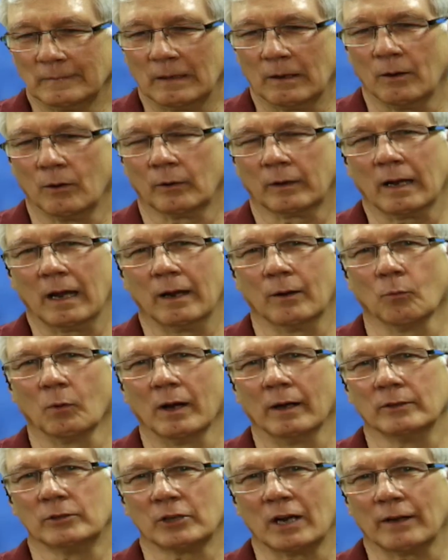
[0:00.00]
Okay,
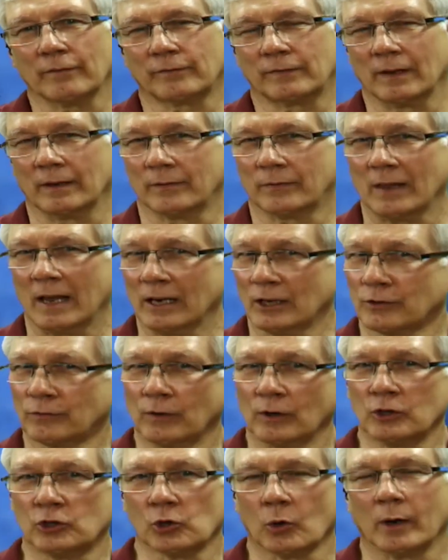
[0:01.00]
well, Jeff, thanks
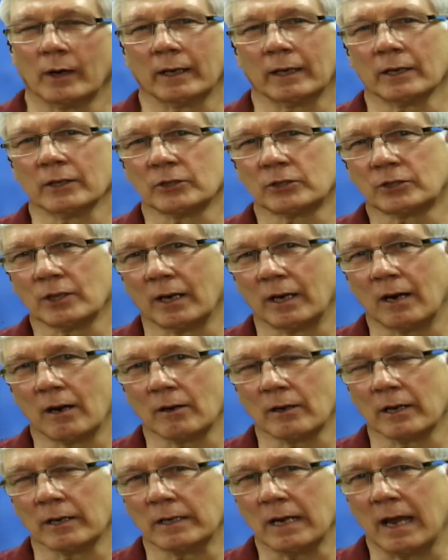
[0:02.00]
for joining us
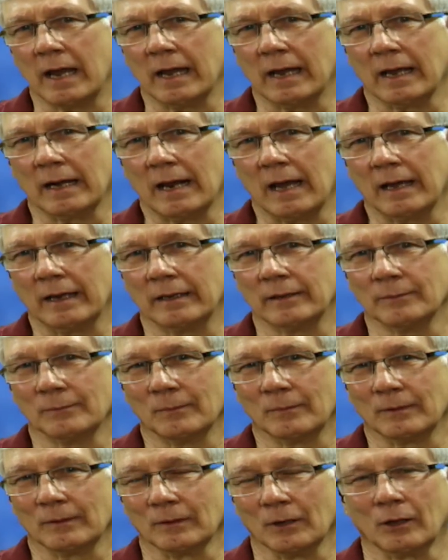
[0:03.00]
here today, and
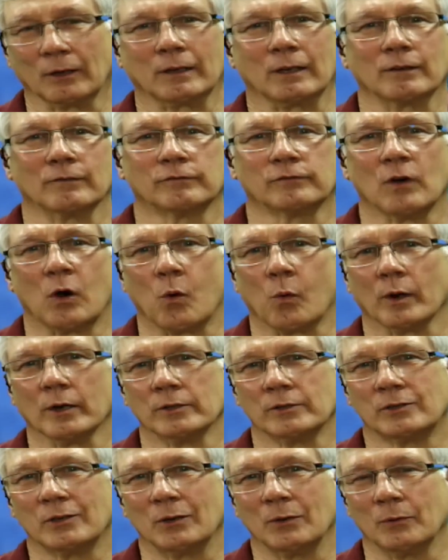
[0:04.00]
I'm looking
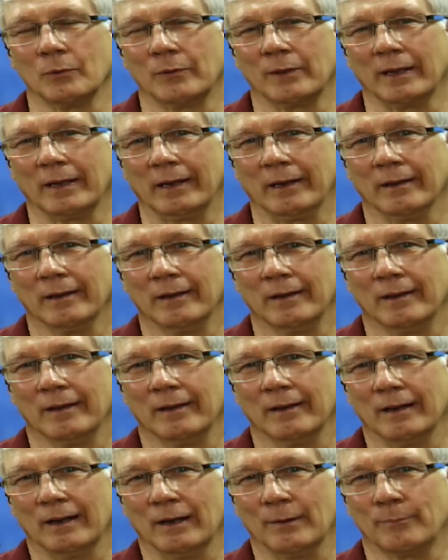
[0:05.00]
forward to the
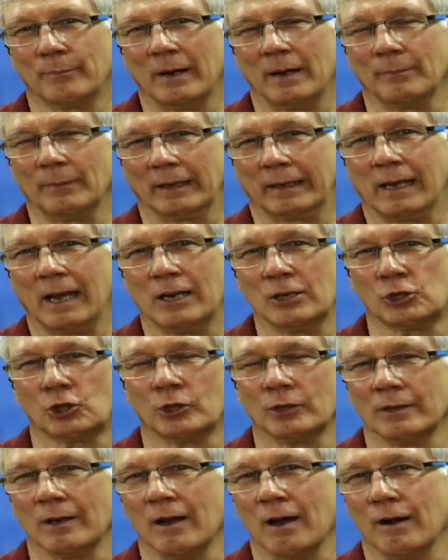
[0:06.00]

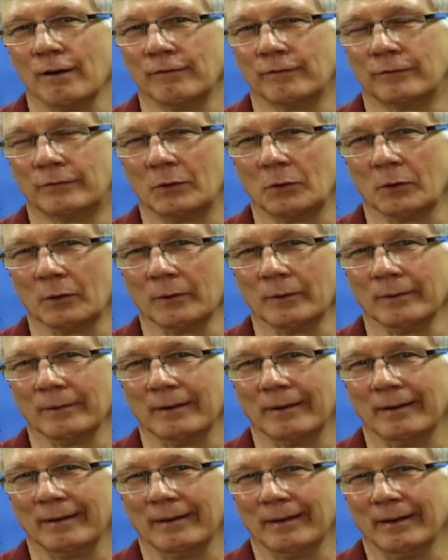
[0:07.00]
publication of
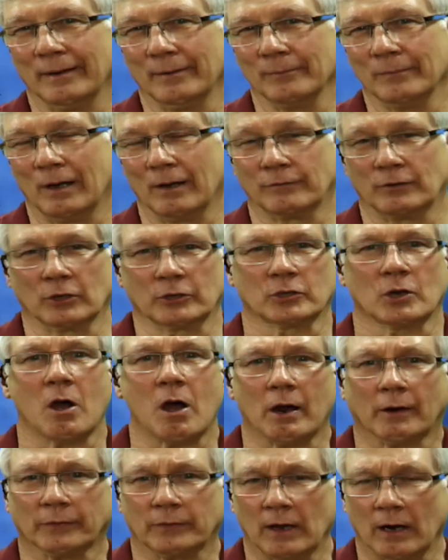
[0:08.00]
your
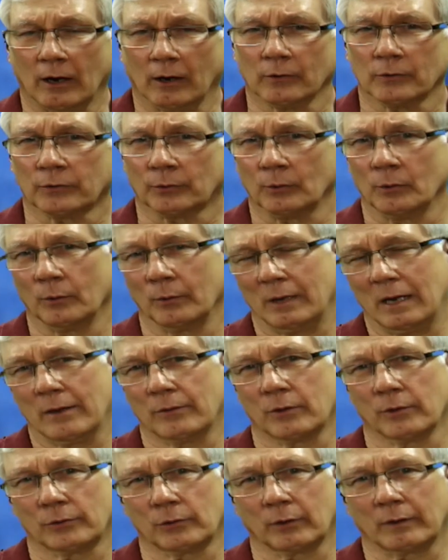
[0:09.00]
talk there through
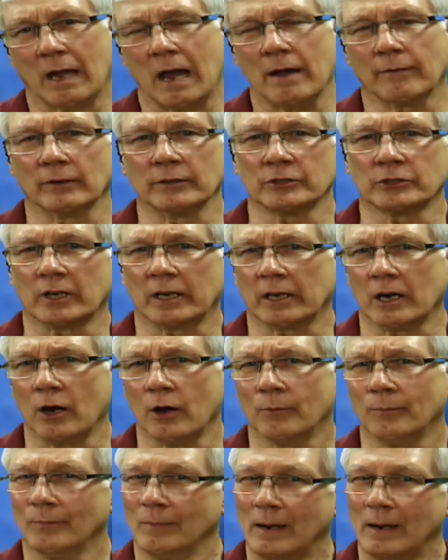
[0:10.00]
either the Calvin Zito.